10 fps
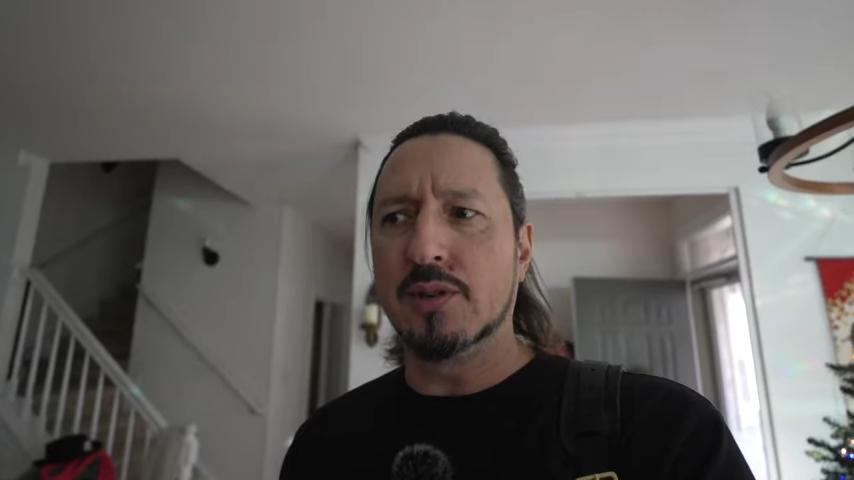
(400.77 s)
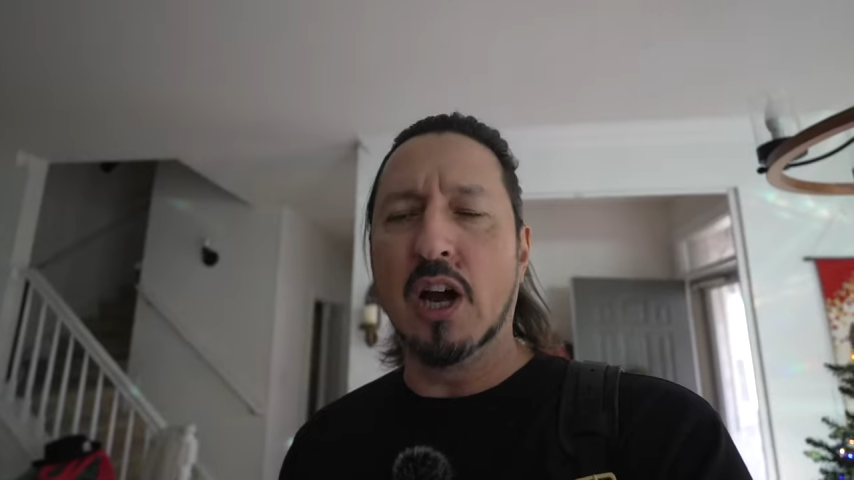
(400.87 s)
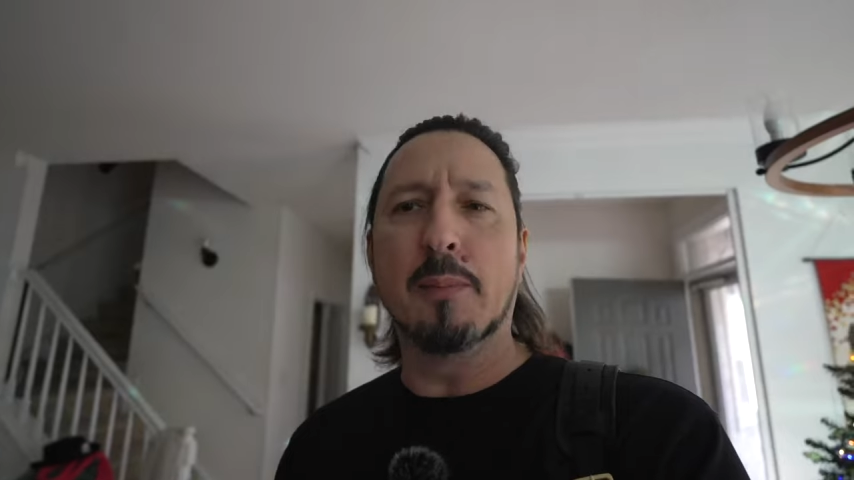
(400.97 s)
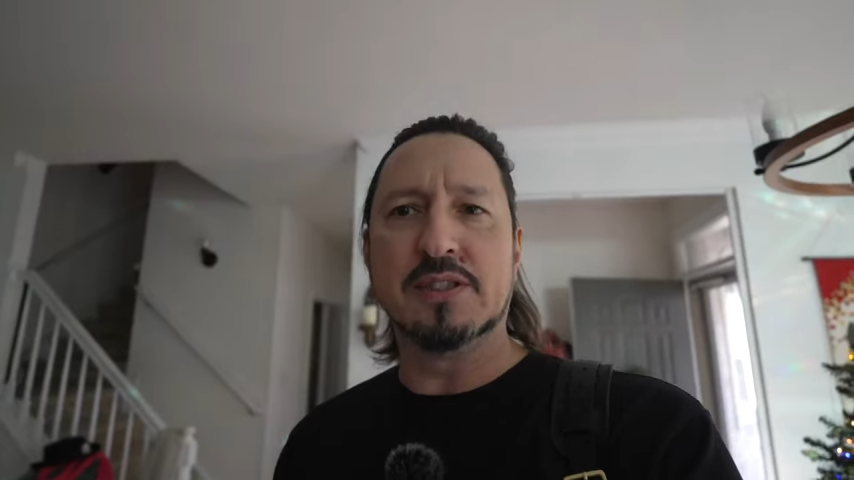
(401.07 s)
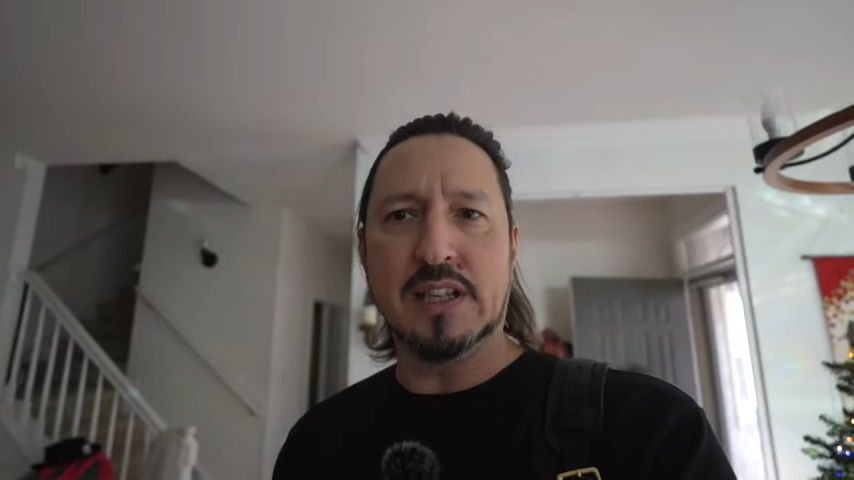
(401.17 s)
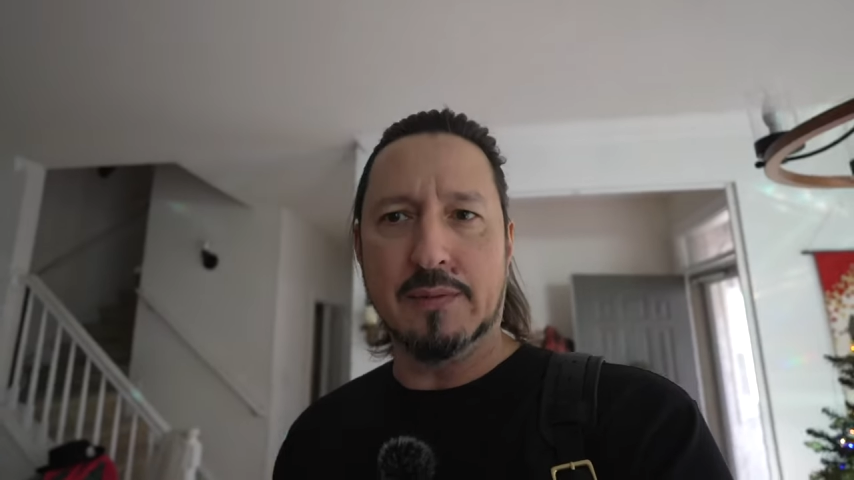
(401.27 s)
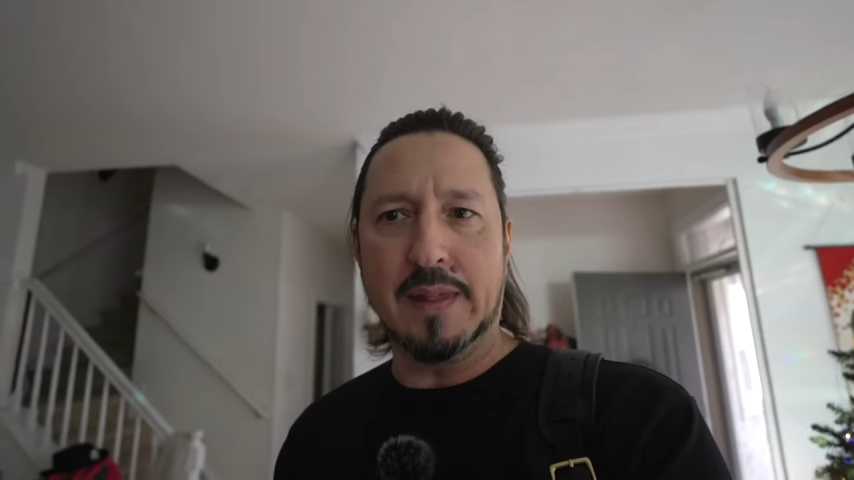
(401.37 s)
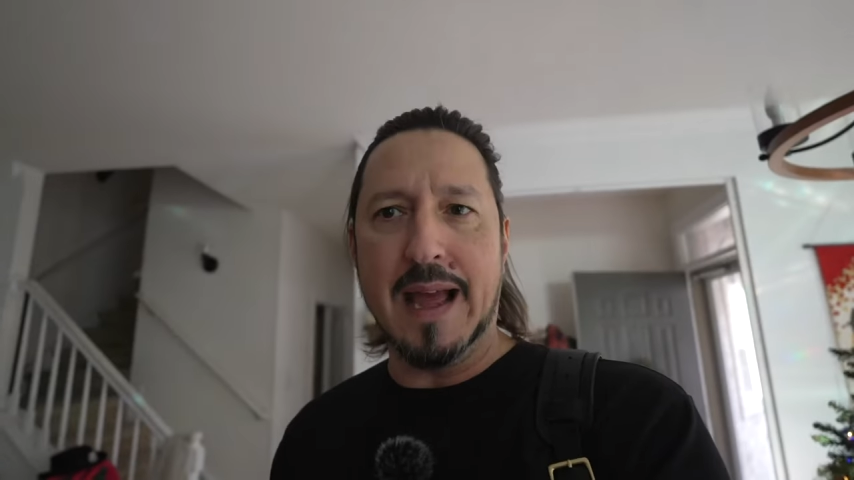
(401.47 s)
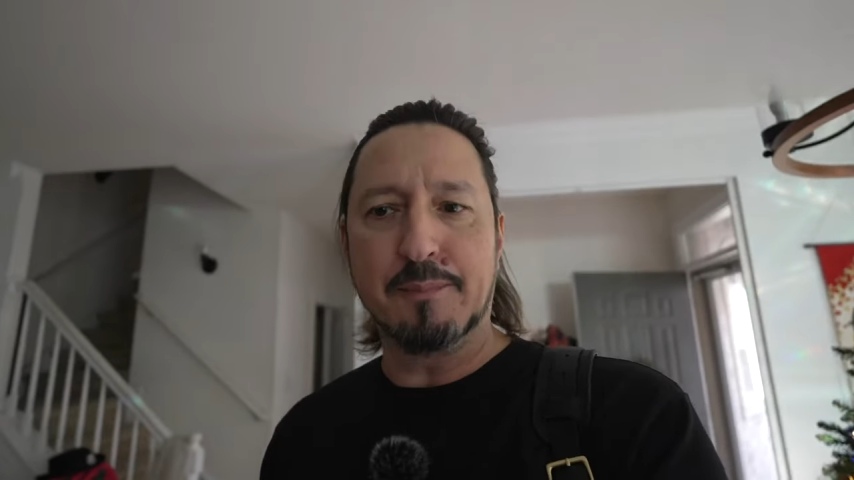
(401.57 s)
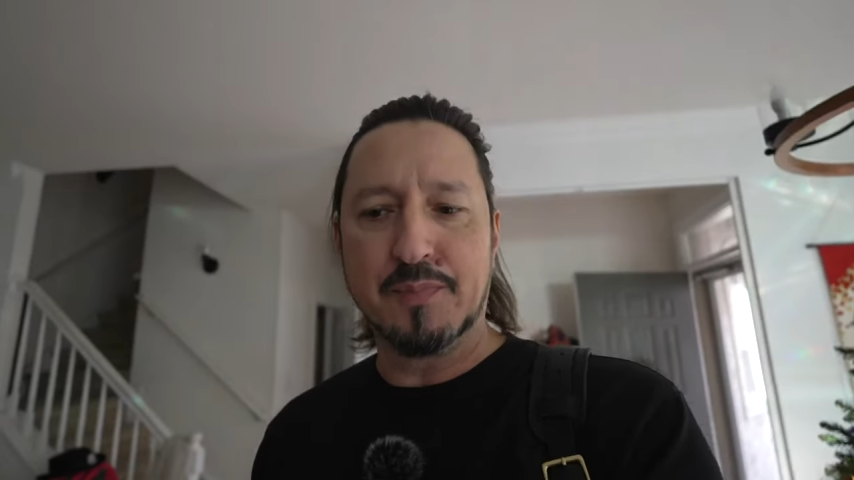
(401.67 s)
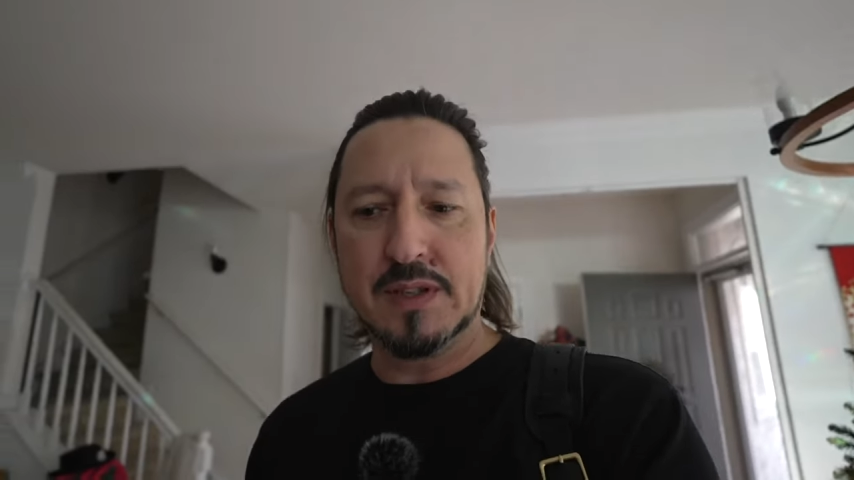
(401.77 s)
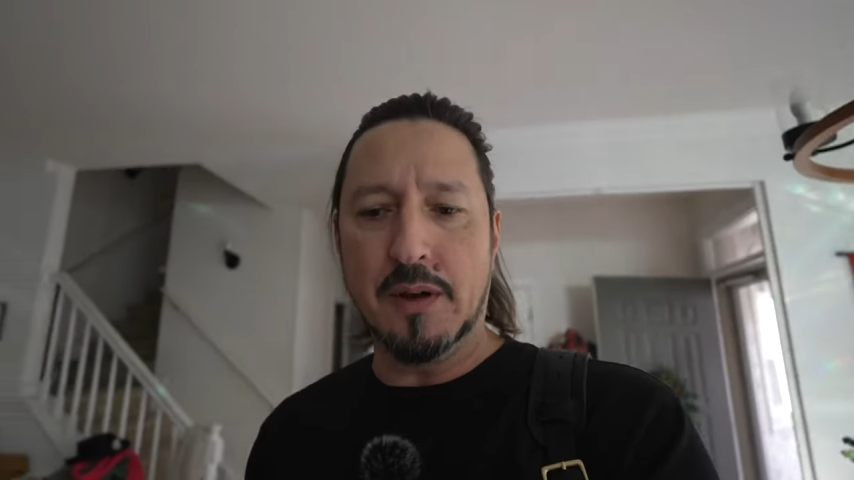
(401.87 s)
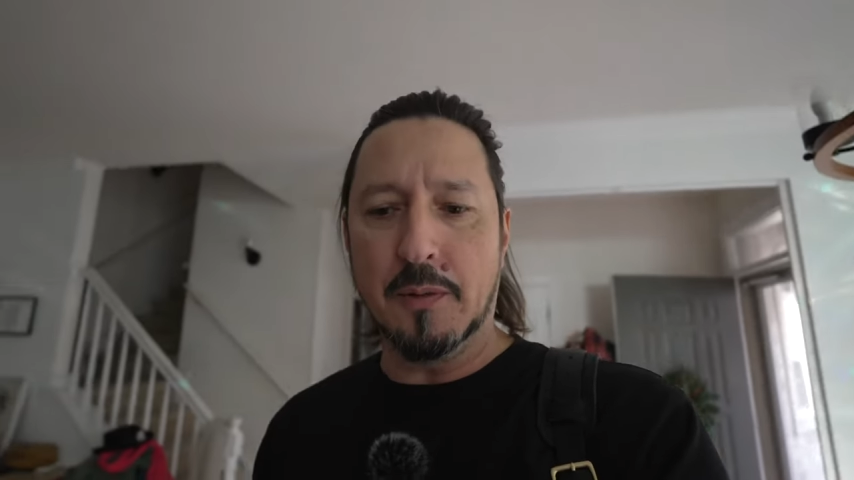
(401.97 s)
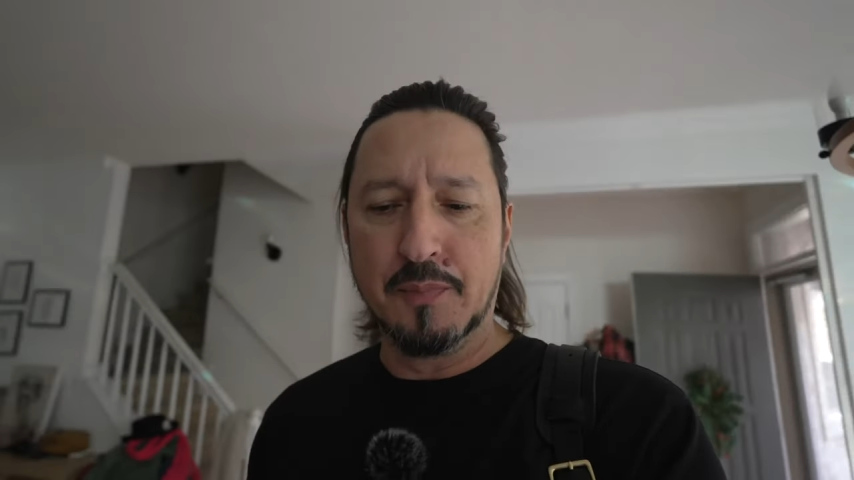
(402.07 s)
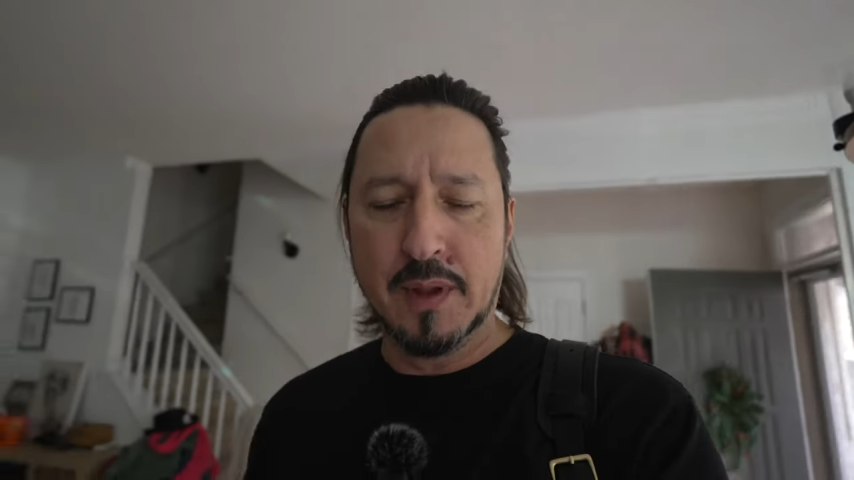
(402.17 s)
compensate for that.
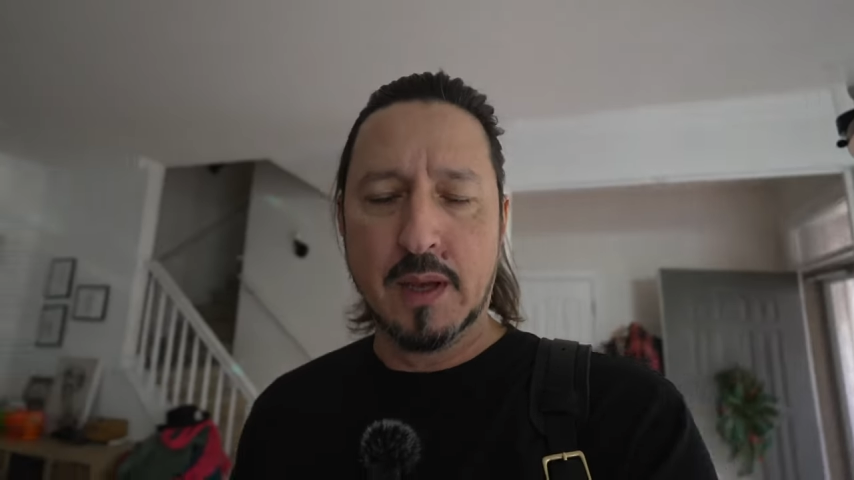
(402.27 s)
So